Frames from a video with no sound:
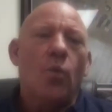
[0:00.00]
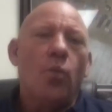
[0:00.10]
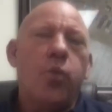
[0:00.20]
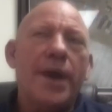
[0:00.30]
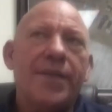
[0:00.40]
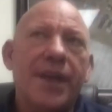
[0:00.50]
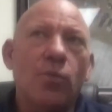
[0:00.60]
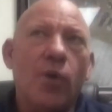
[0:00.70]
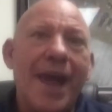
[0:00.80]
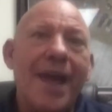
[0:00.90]
we
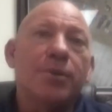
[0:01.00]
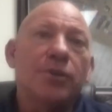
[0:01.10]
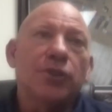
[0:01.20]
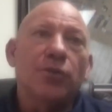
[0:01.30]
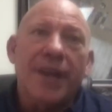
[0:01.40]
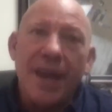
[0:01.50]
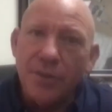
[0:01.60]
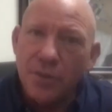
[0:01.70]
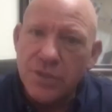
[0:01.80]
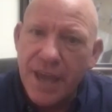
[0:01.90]
then were able to take
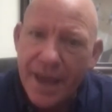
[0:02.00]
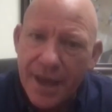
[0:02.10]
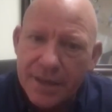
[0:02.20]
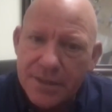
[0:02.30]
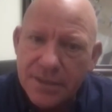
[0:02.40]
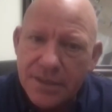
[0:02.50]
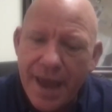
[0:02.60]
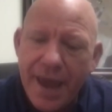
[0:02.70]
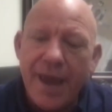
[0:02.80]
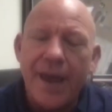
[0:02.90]
those scans
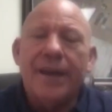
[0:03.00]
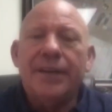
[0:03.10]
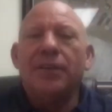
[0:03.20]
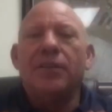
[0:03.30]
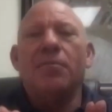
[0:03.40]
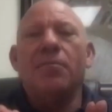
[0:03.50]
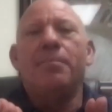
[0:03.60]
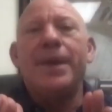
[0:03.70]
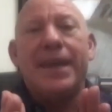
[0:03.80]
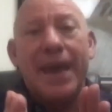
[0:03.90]
and
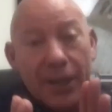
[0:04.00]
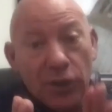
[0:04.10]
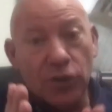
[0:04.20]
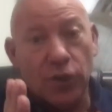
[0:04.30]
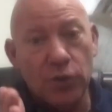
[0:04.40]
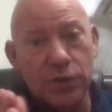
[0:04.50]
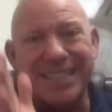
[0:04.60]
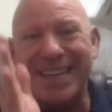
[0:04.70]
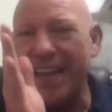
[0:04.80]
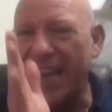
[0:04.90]
begin to
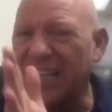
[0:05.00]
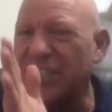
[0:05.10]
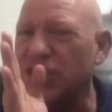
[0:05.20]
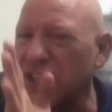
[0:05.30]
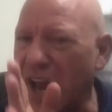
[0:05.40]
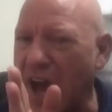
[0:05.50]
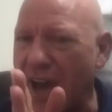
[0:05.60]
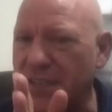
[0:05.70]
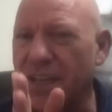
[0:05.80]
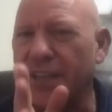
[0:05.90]
see each
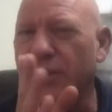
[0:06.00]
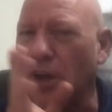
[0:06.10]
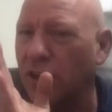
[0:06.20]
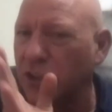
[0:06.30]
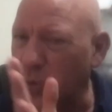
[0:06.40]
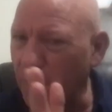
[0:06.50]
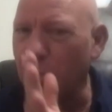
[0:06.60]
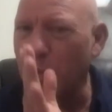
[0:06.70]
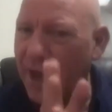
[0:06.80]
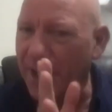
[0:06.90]
slice until ultimately
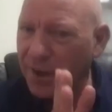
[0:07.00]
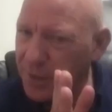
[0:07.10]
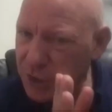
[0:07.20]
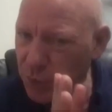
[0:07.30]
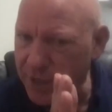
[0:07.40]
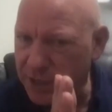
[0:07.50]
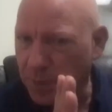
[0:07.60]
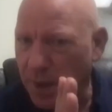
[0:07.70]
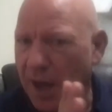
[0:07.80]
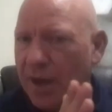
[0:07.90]
we got into the sweet
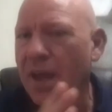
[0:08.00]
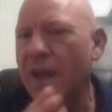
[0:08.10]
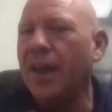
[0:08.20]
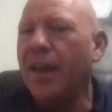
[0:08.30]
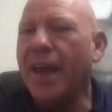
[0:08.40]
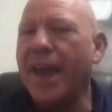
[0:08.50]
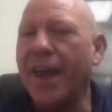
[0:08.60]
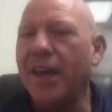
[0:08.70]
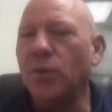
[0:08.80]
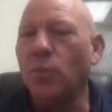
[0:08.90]
spot
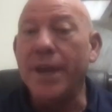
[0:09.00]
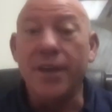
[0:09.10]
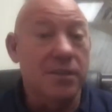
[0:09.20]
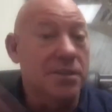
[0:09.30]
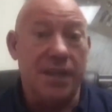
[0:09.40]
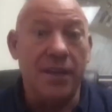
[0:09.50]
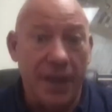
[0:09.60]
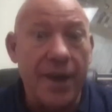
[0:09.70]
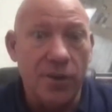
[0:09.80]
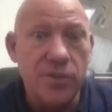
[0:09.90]
and we could see
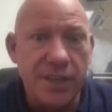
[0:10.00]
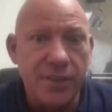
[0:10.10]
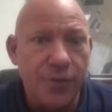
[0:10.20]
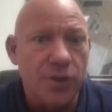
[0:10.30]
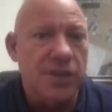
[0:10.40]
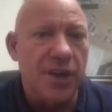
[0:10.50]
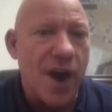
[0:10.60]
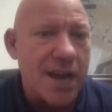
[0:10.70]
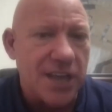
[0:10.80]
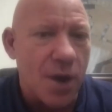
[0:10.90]
letters. And the first letter
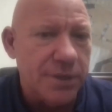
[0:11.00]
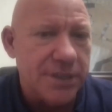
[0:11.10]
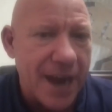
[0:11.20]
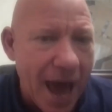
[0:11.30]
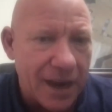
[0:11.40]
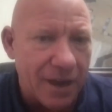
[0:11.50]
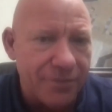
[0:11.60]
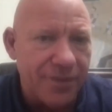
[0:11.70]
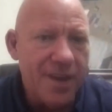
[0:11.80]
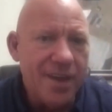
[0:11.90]
I saw was an
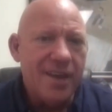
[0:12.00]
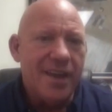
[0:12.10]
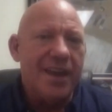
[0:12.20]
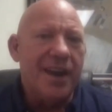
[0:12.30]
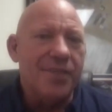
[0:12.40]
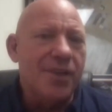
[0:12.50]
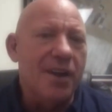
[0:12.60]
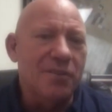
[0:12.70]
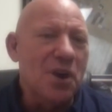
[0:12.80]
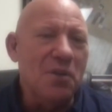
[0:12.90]
aleph. And I
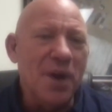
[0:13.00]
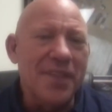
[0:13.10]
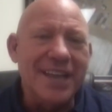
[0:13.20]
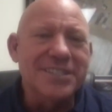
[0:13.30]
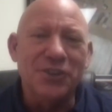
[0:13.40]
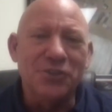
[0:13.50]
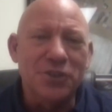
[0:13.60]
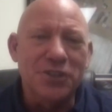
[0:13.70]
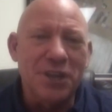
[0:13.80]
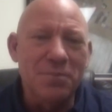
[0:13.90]
thought, oh, well, that's
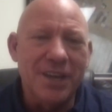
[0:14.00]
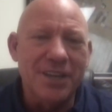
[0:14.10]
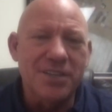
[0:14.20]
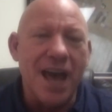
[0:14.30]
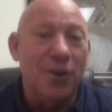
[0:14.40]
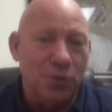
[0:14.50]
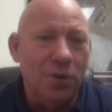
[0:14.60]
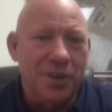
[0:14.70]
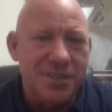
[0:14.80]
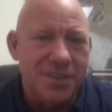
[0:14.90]
interesting because arur
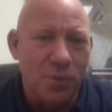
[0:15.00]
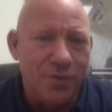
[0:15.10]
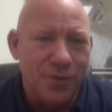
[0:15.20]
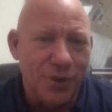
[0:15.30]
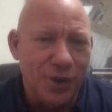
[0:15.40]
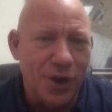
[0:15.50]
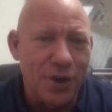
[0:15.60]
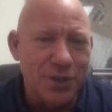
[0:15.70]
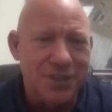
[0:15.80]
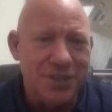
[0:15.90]
is the word for curse,